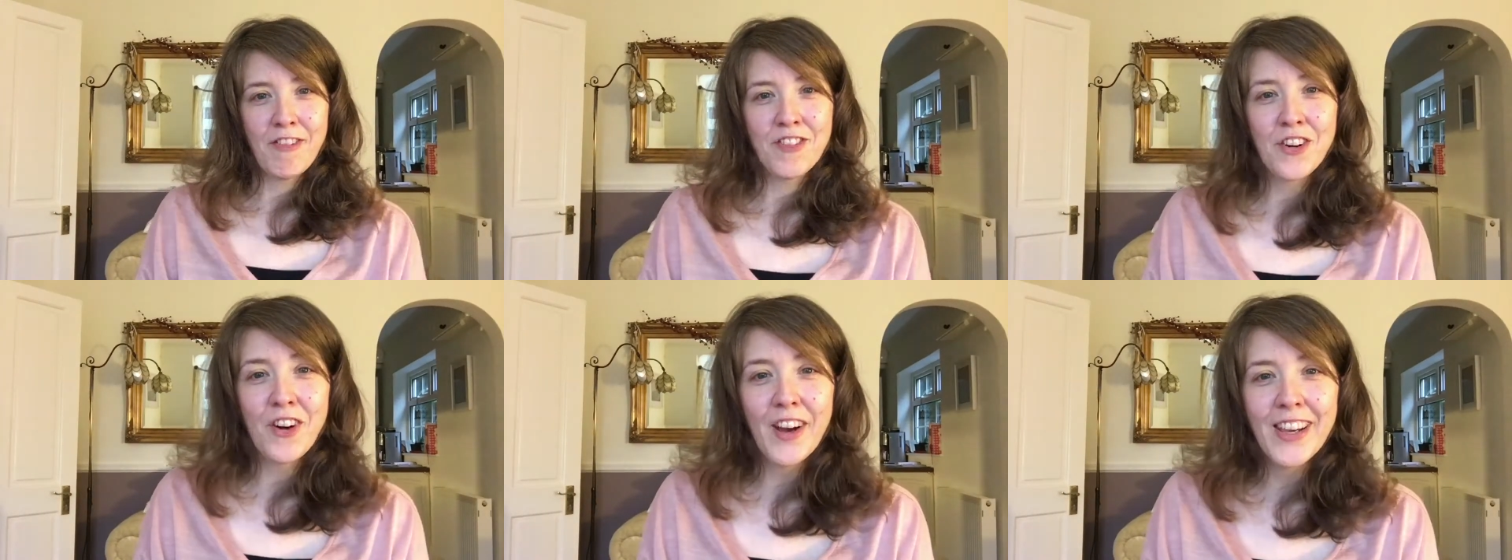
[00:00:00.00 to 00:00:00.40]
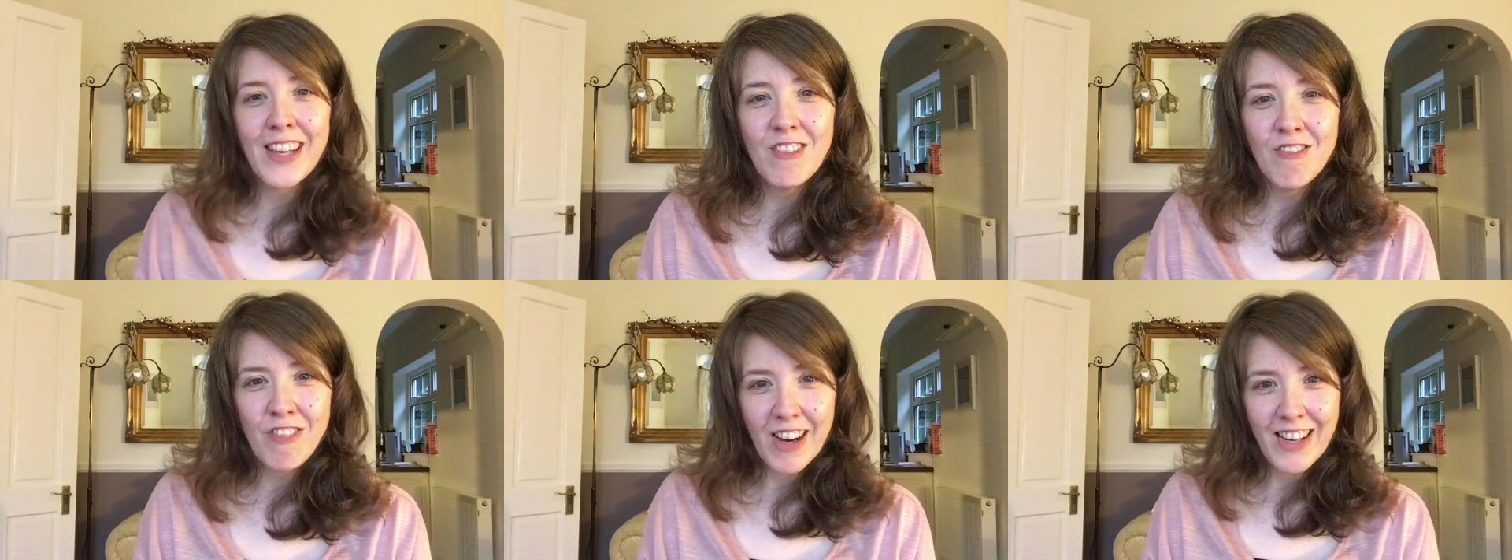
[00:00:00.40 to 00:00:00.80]
trying
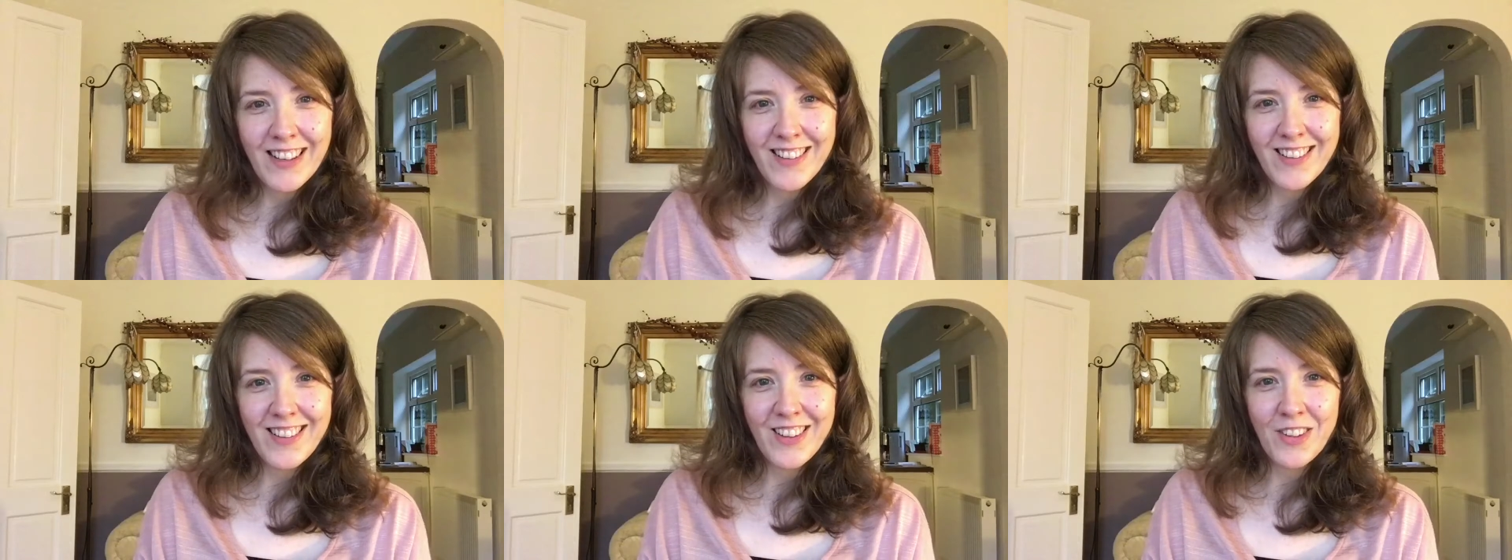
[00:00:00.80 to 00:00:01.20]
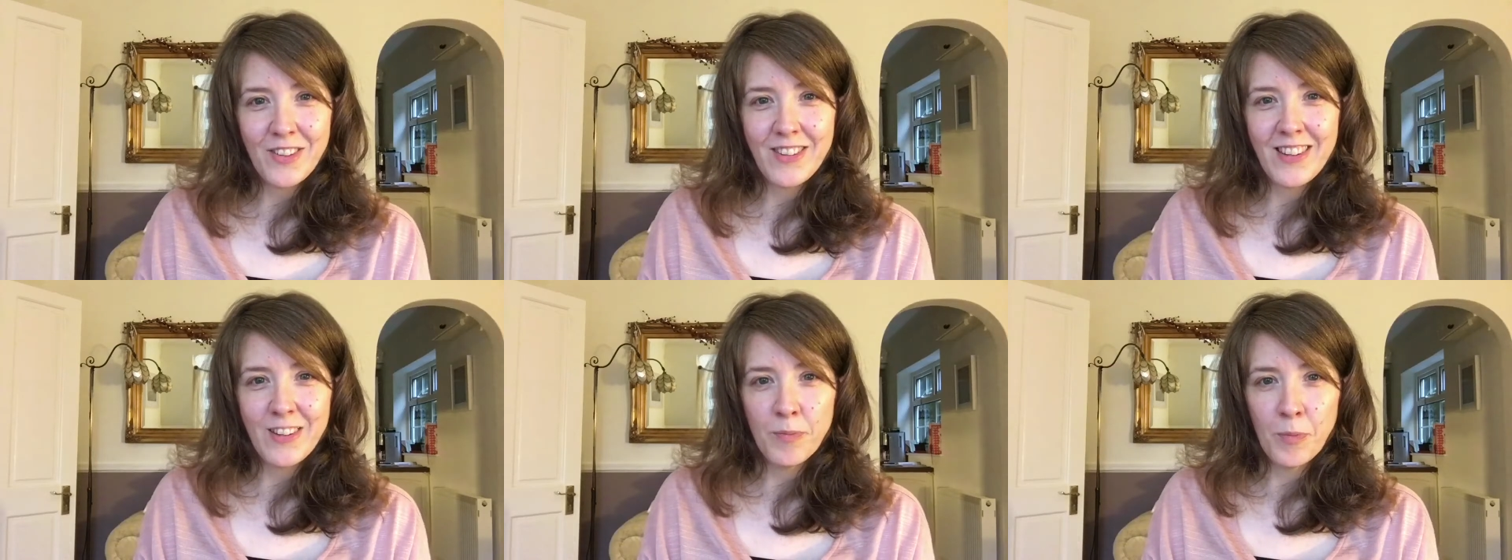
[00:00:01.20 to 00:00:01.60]
in vain to use
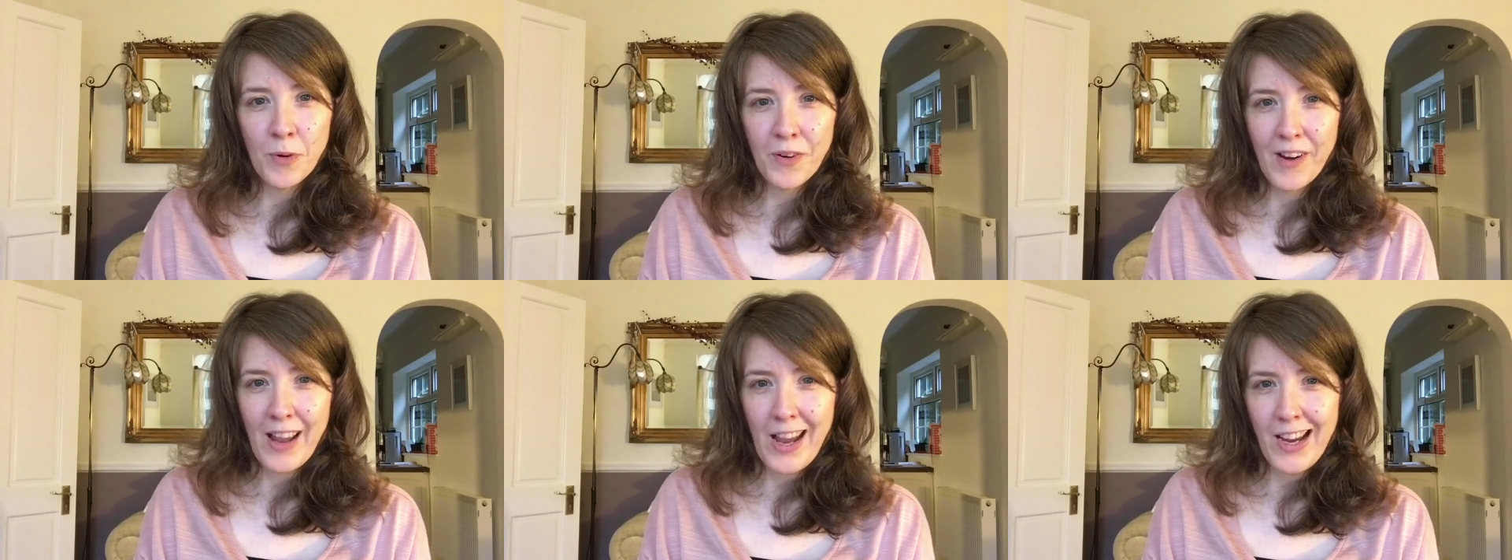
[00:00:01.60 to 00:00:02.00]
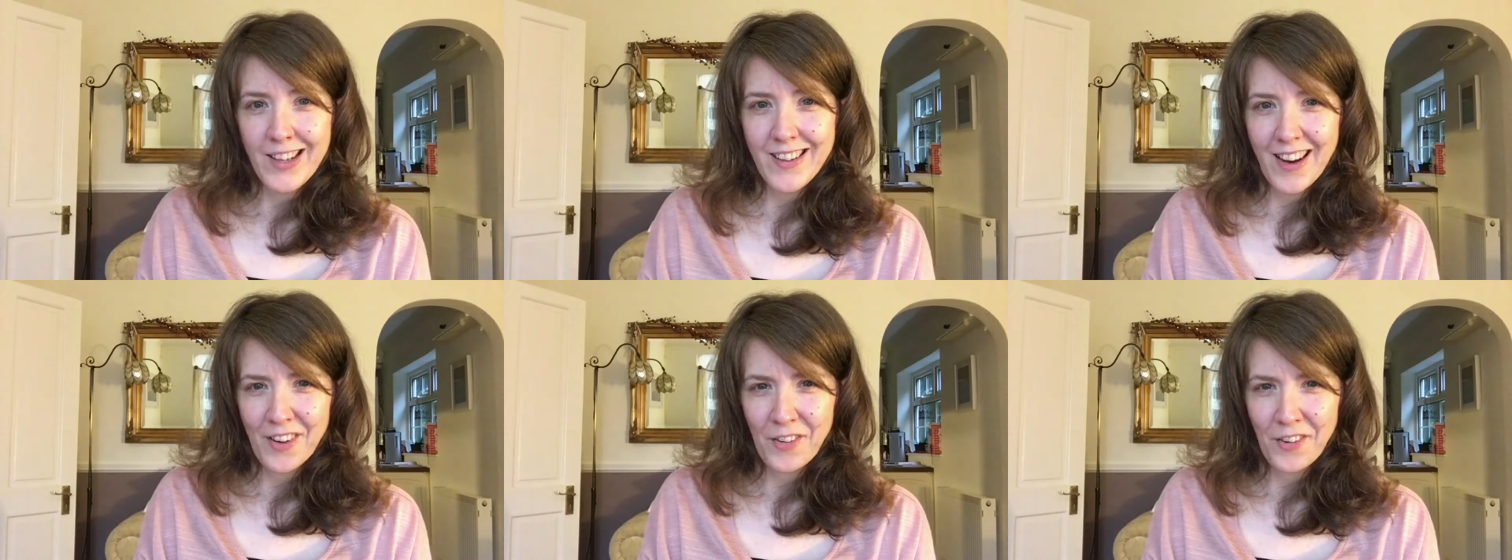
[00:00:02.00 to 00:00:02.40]
these modern hair
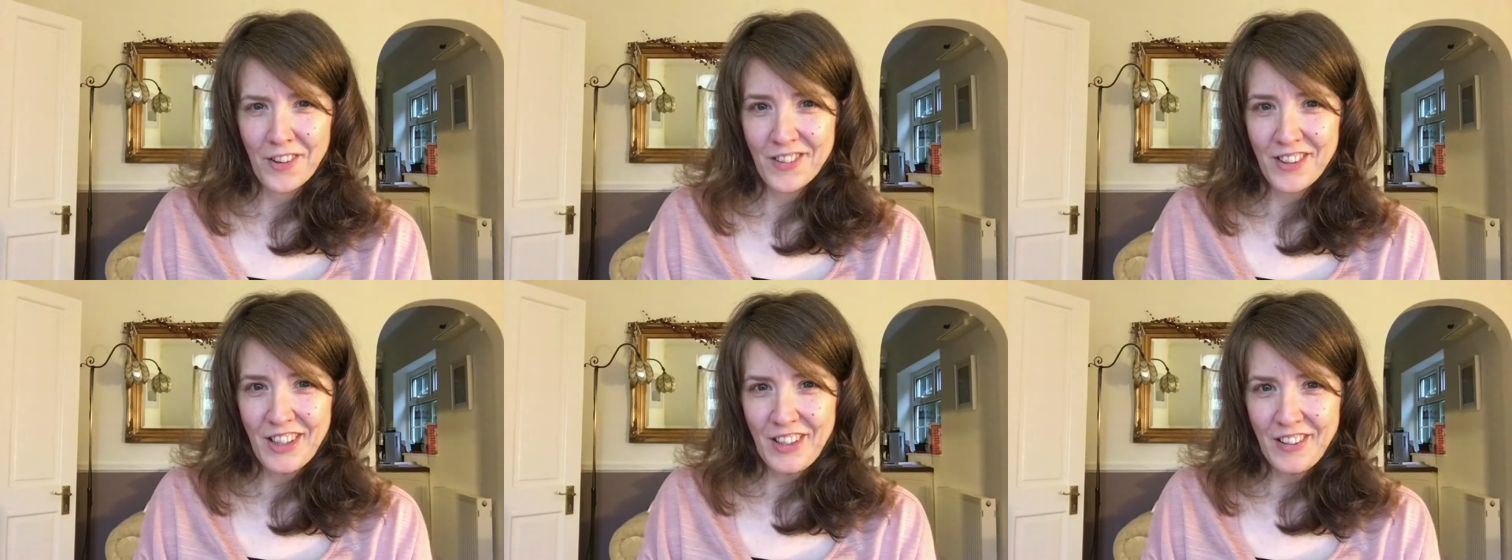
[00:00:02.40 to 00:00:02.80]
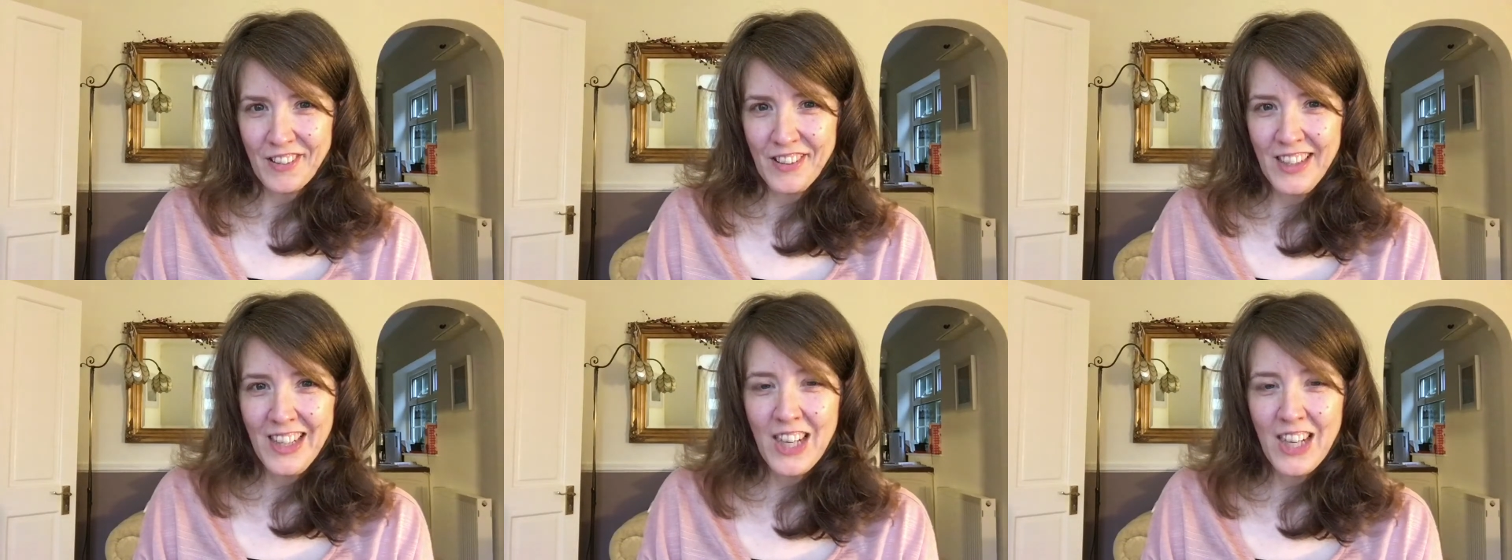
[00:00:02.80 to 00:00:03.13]
technologies,